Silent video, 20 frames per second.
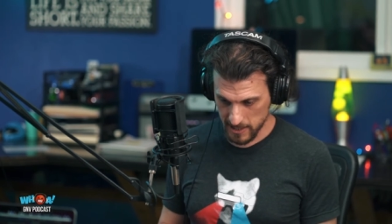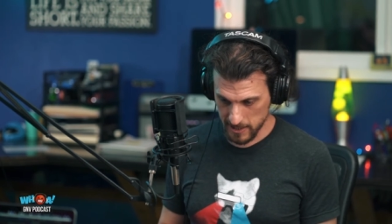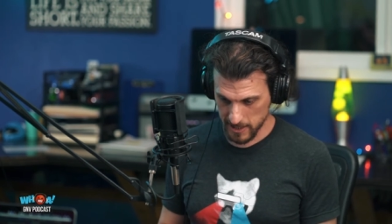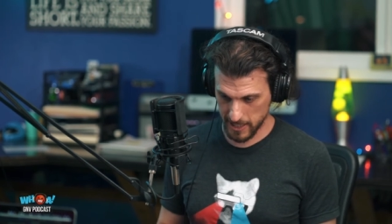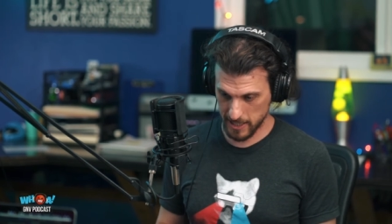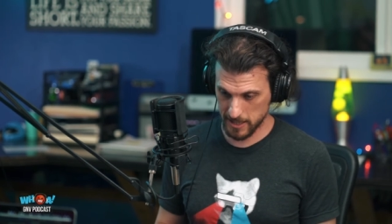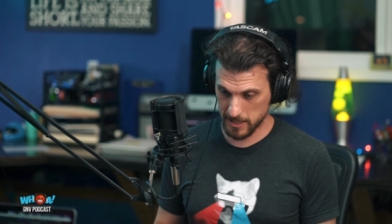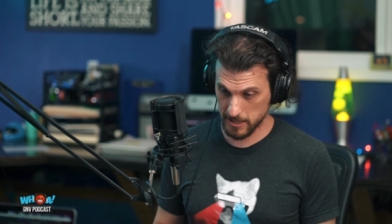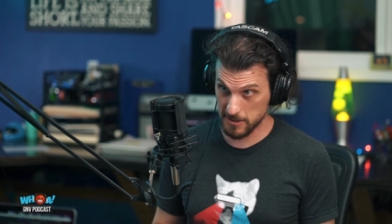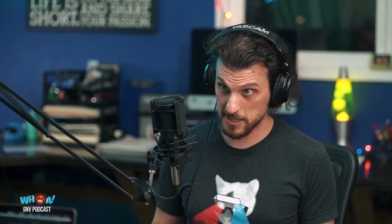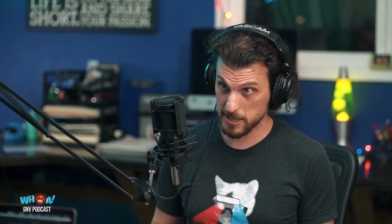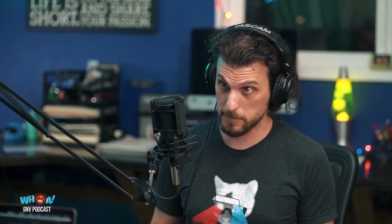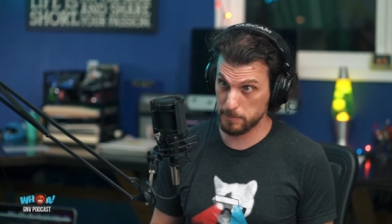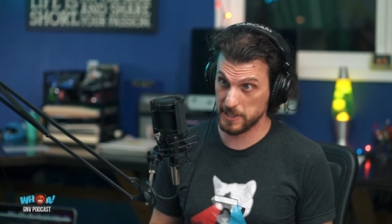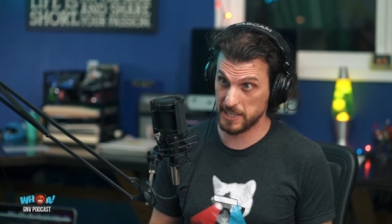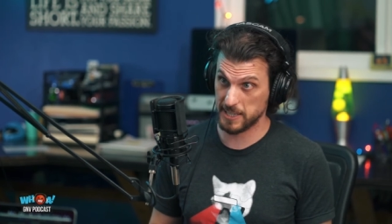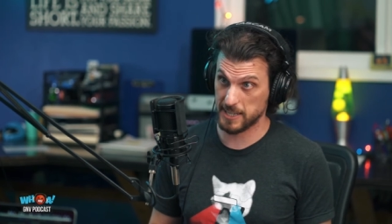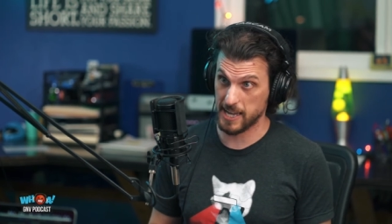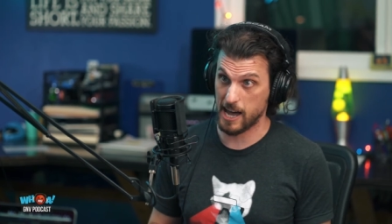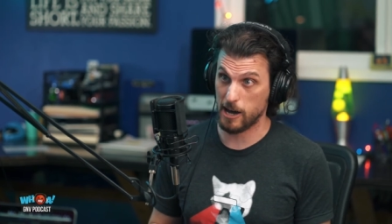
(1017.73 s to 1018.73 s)
like there's a
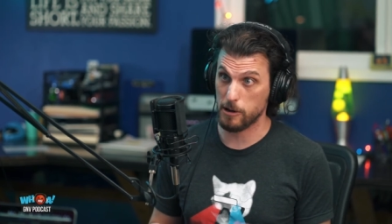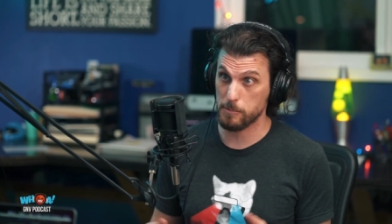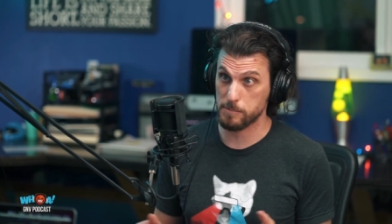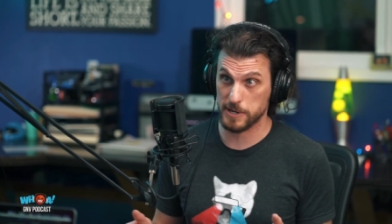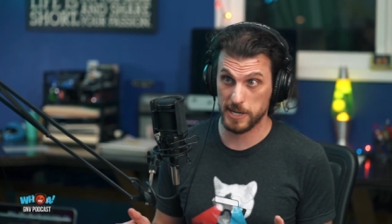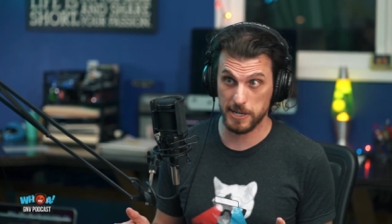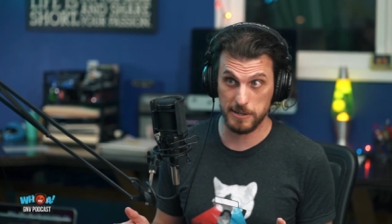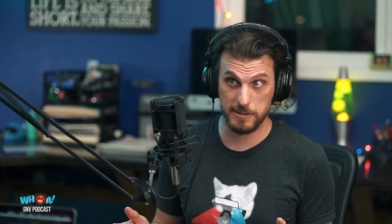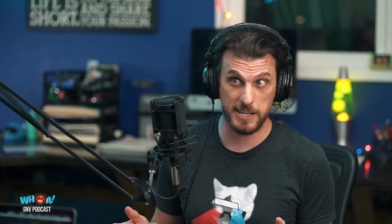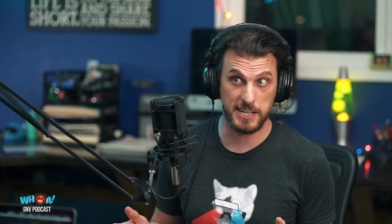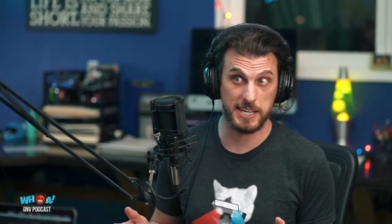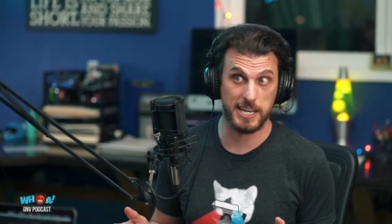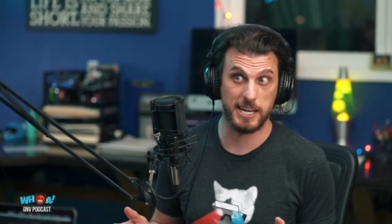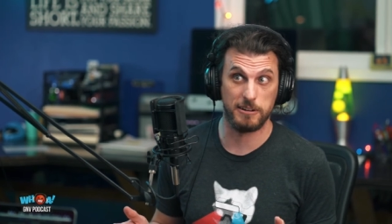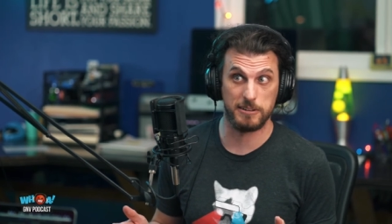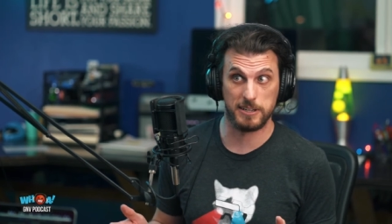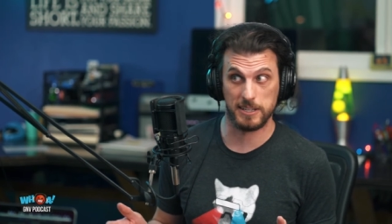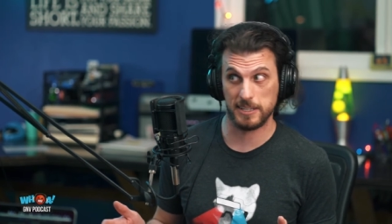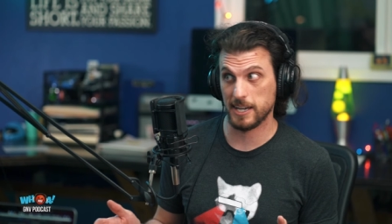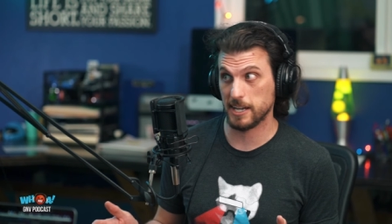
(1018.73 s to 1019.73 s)
big outbreak right
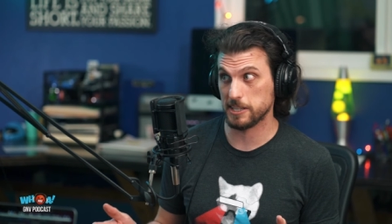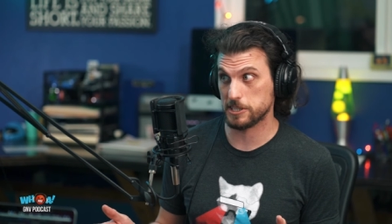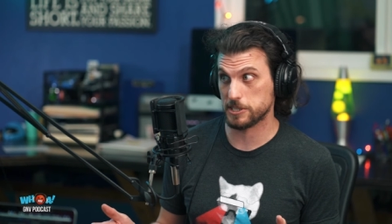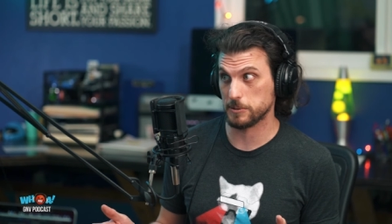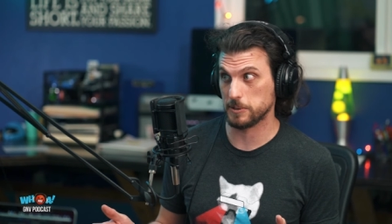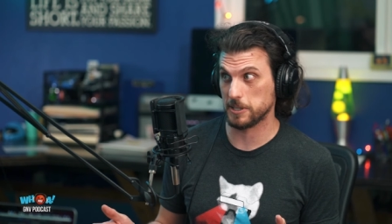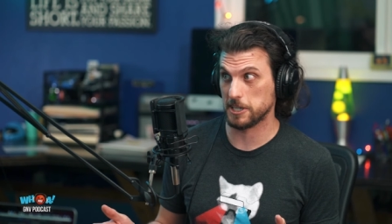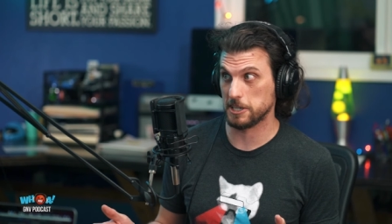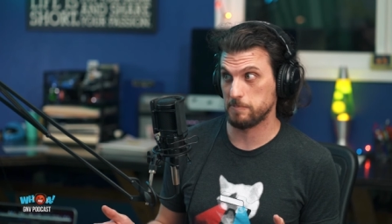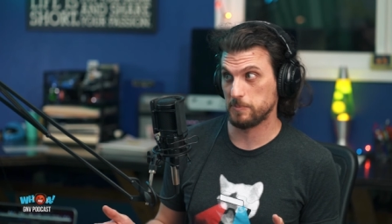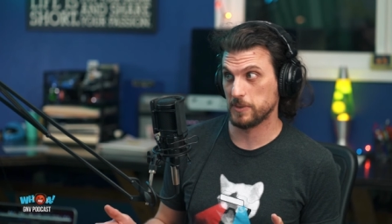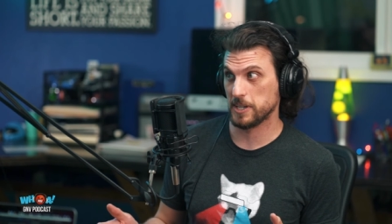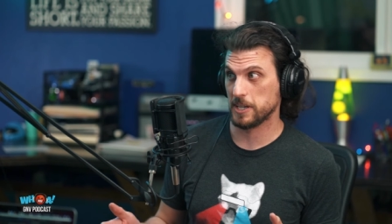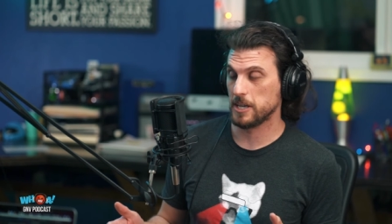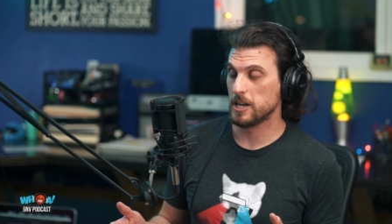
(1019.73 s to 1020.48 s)
now in Alachua